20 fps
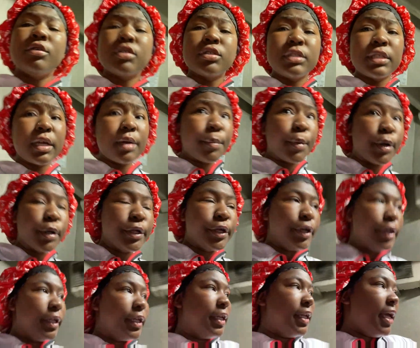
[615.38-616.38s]
was gonna take them
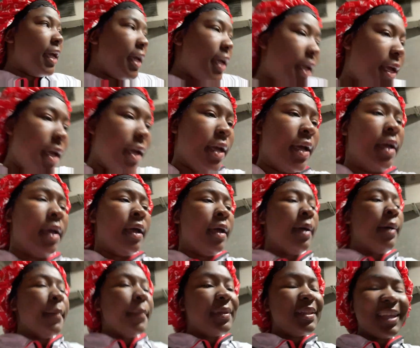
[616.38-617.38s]
earlier in the day,
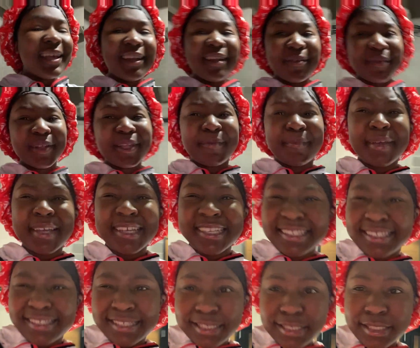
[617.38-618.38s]
but that didn't really make
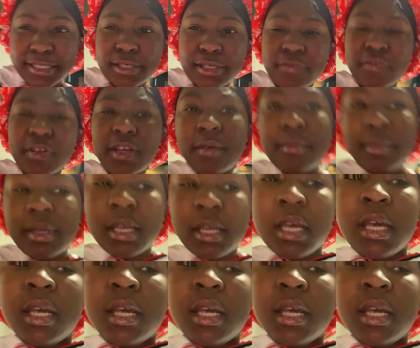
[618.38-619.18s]
sense, you feel me?